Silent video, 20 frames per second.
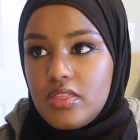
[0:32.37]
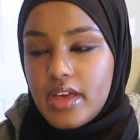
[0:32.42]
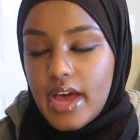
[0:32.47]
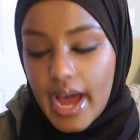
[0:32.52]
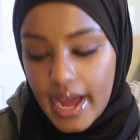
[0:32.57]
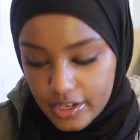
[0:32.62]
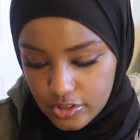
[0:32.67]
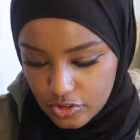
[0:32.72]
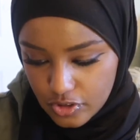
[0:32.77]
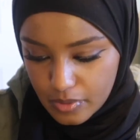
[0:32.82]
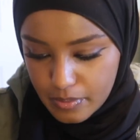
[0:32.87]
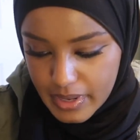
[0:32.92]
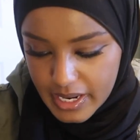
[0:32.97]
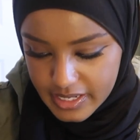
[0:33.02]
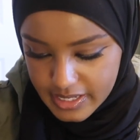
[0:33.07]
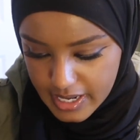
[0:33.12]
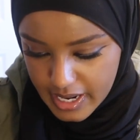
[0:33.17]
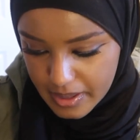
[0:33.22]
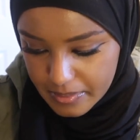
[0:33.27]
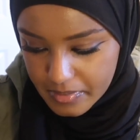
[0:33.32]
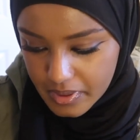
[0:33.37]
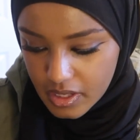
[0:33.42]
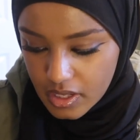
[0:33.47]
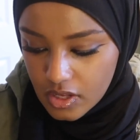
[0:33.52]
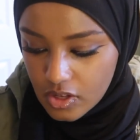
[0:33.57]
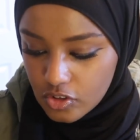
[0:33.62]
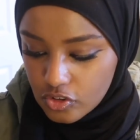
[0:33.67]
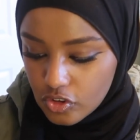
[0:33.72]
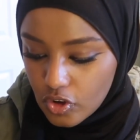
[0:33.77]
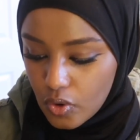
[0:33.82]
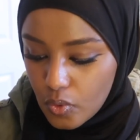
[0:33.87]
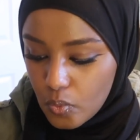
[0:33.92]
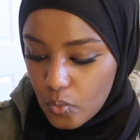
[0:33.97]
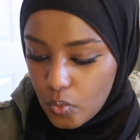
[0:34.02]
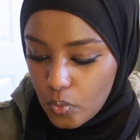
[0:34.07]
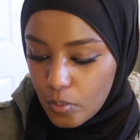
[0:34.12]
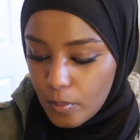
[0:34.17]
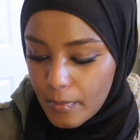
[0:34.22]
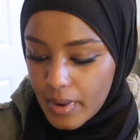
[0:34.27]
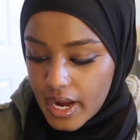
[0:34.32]
that I took my time.
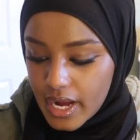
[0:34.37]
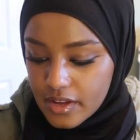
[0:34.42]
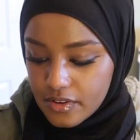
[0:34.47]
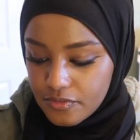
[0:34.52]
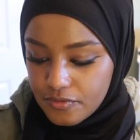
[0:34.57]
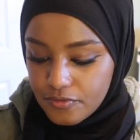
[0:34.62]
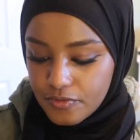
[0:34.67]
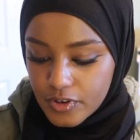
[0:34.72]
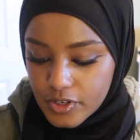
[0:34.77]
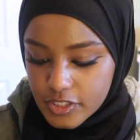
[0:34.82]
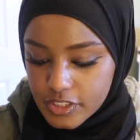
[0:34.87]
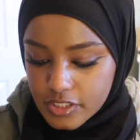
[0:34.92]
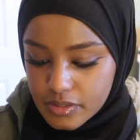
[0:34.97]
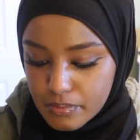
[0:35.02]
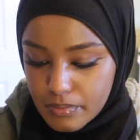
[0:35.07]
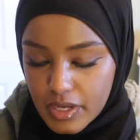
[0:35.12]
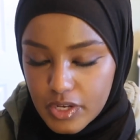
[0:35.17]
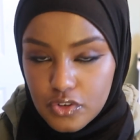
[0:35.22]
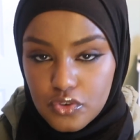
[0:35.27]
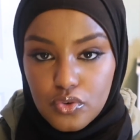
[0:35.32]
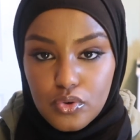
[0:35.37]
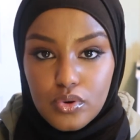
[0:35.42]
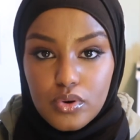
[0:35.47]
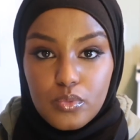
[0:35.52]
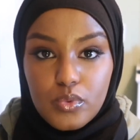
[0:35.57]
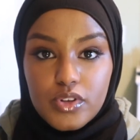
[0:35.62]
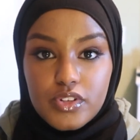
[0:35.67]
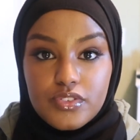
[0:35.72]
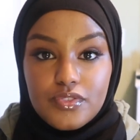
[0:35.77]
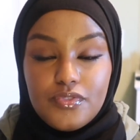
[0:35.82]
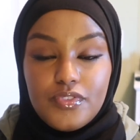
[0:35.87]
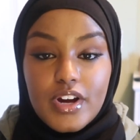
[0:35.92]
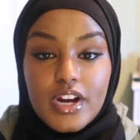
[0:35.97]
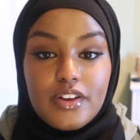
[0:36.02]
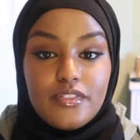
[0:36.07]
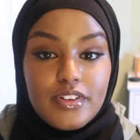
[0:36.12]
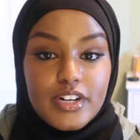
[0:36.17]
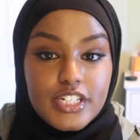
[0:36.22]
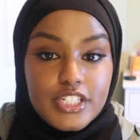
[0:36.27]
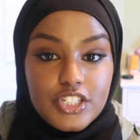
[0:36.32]
So my first mentor was
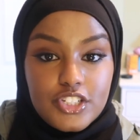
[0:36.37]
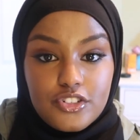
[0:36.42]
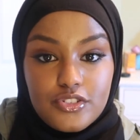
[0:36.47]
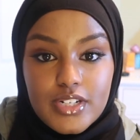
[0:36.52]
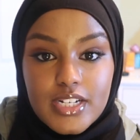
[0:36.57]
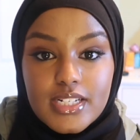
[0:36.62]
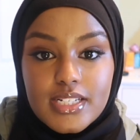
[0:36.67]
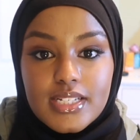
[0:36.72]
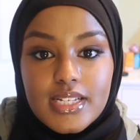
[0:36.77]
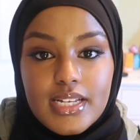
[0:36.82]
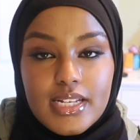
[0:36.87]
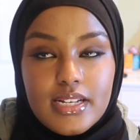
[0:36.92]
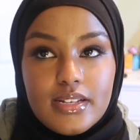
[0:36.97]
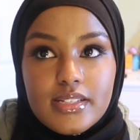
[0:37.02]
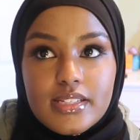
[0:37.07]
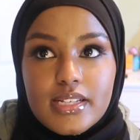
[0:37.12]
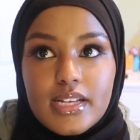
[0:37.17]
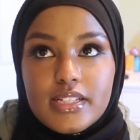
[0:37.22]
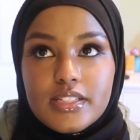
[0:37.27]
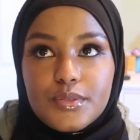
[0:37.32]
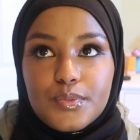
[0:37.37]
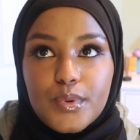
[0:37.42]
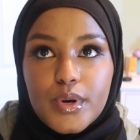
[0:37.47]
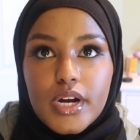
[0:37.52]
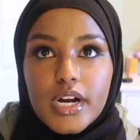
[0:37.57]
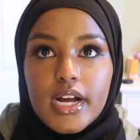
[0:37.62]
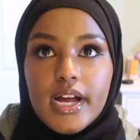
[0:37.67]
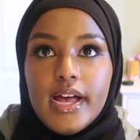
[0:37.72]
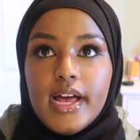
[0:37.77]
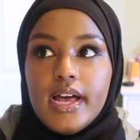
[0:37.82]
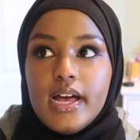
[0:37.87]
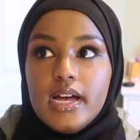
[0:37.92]
very, very strict, in a sense where